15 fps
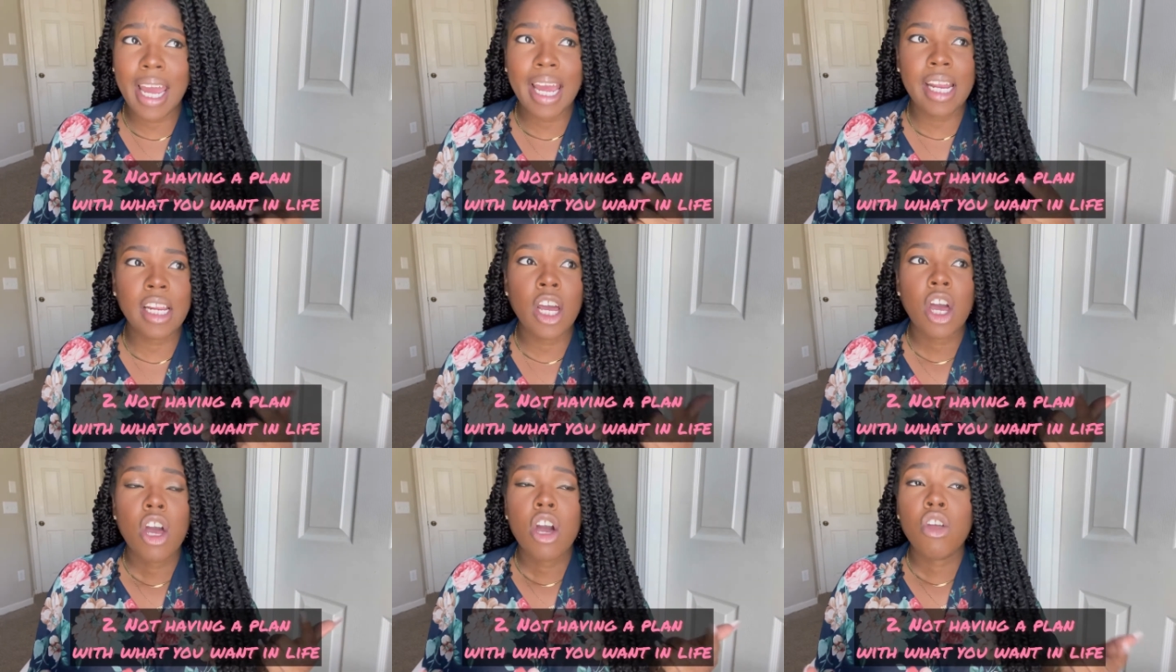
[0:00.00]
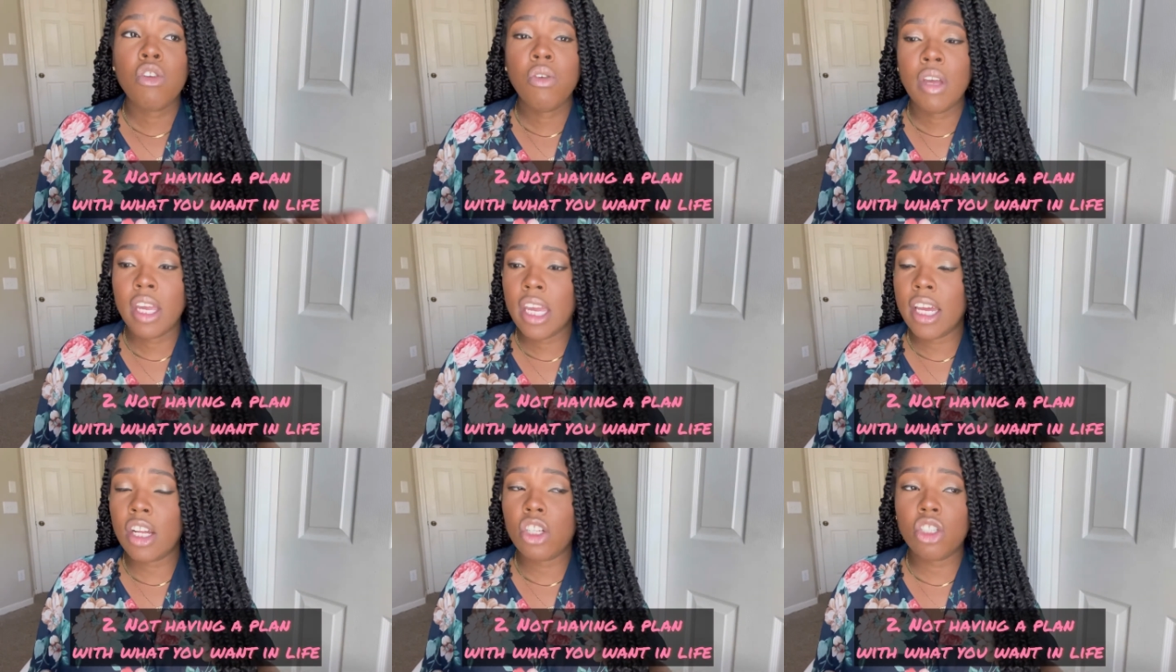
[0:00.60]
And you can
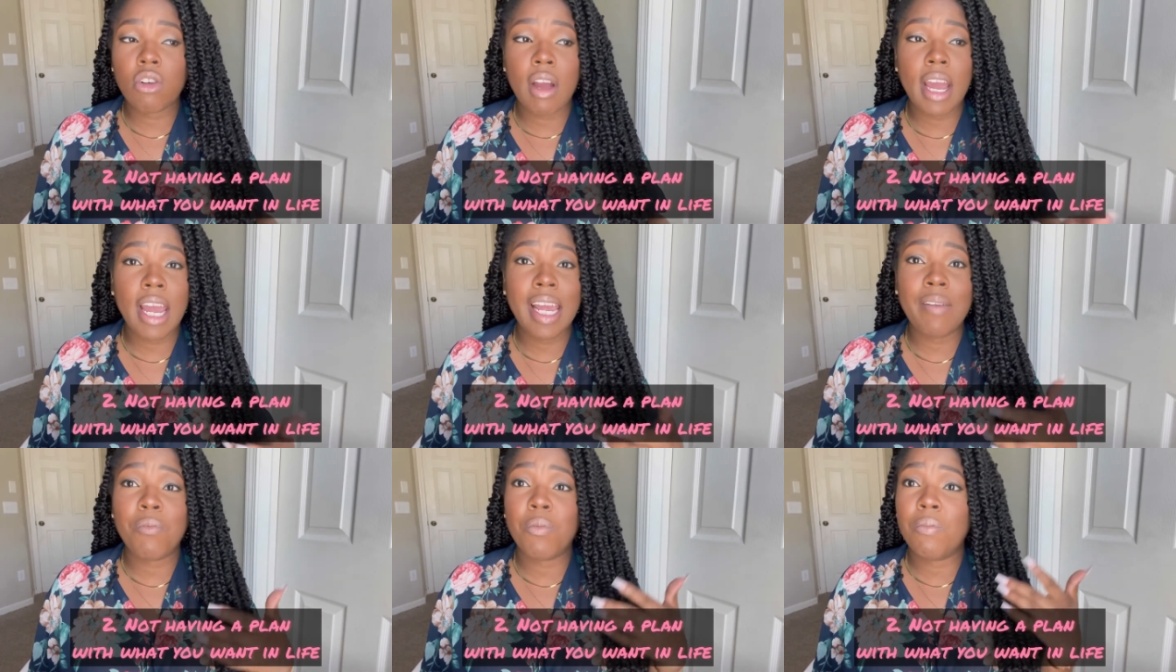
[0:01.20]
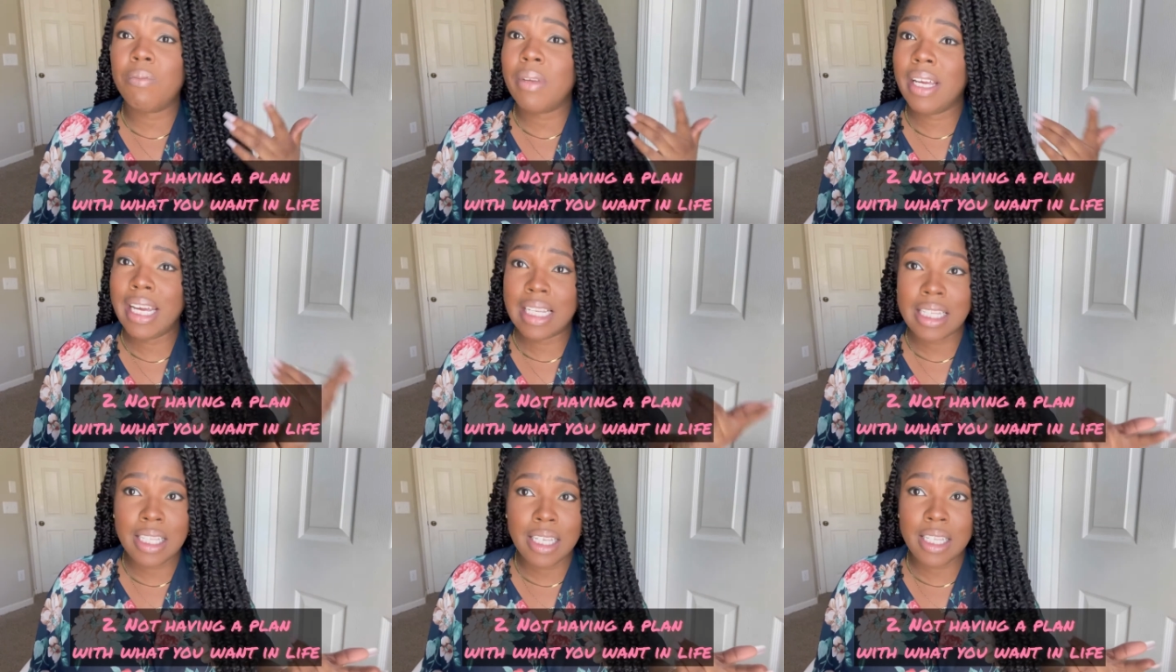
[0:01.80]
get a trade
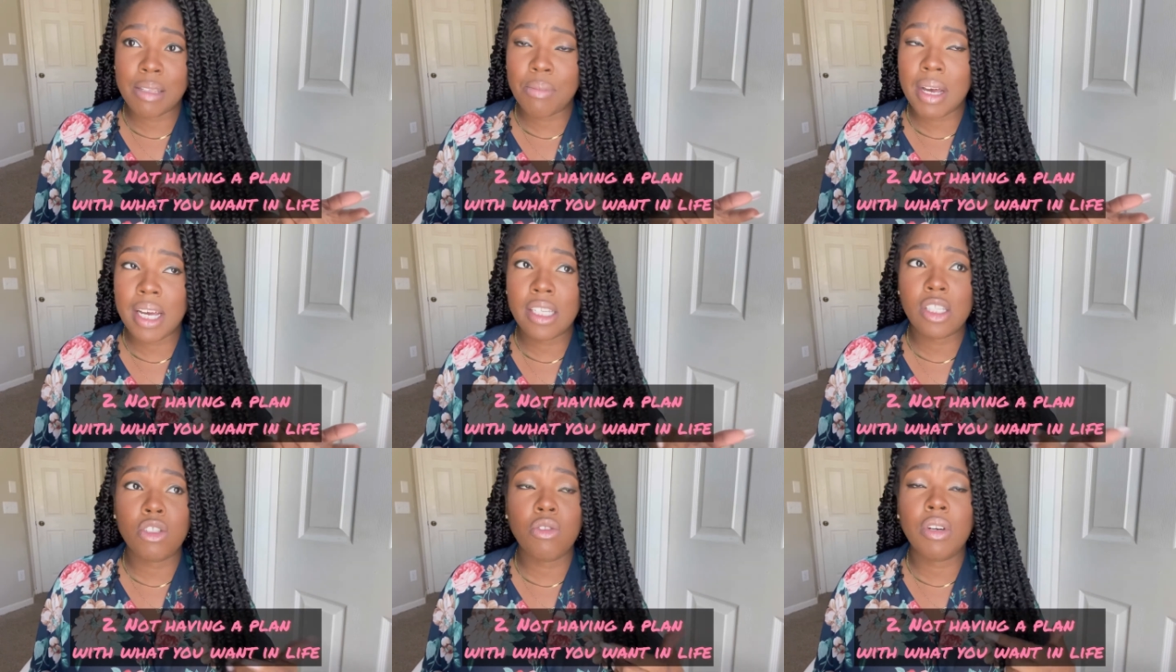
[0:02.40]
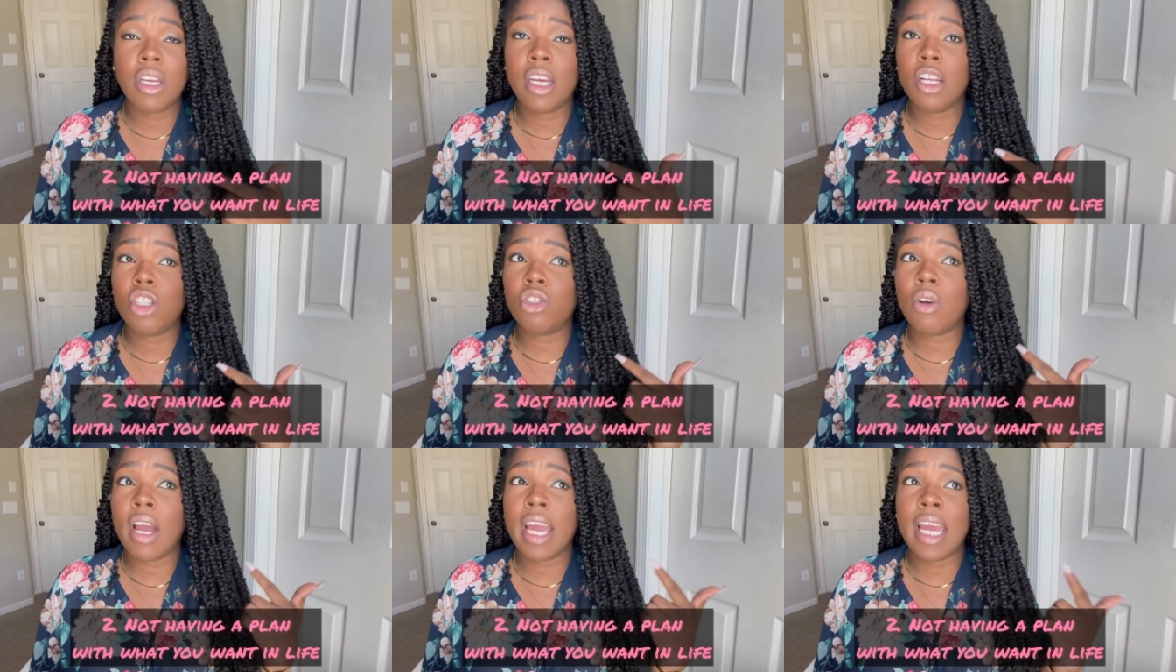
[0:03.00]
in six months. You can get a
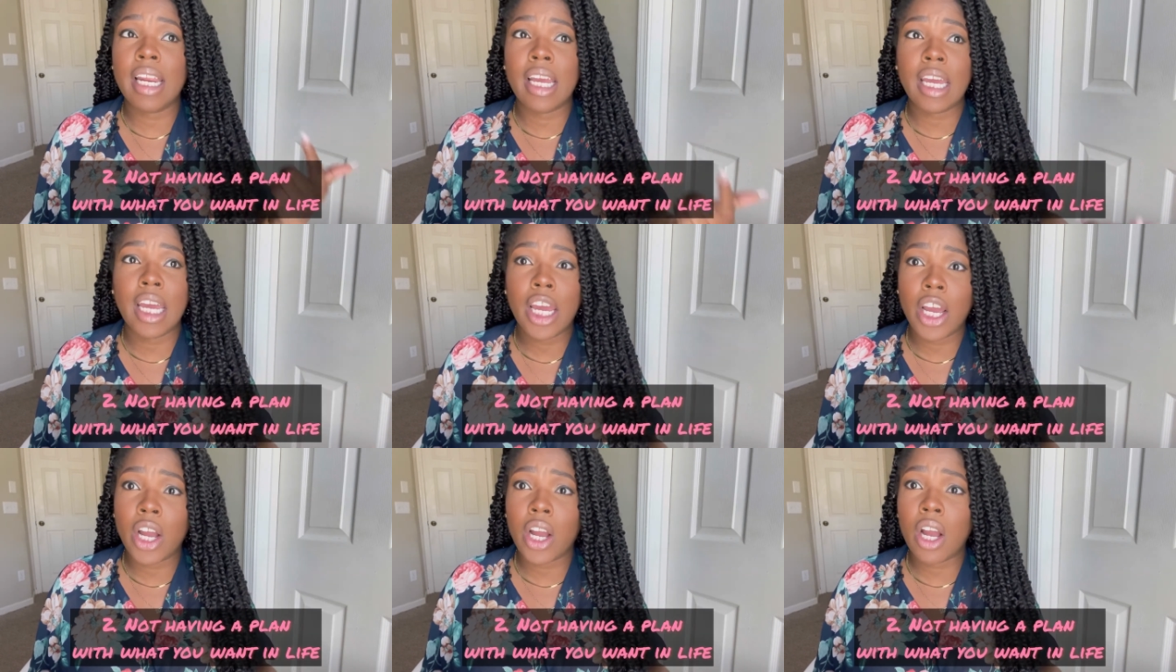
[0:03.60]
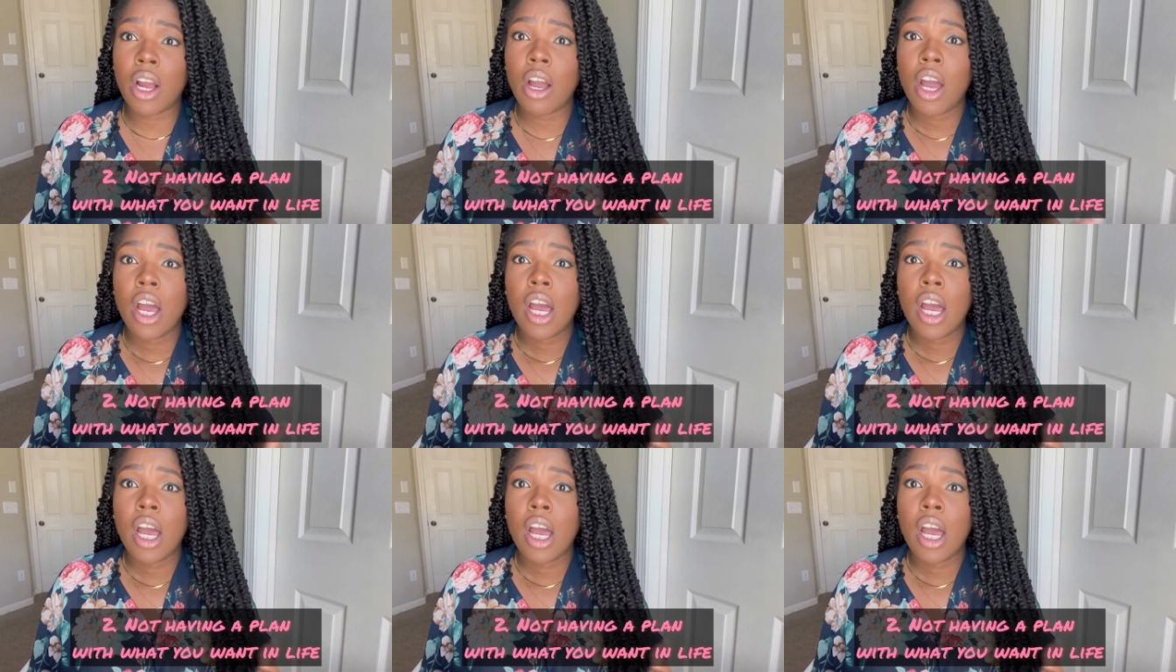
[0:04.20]
trade in a year.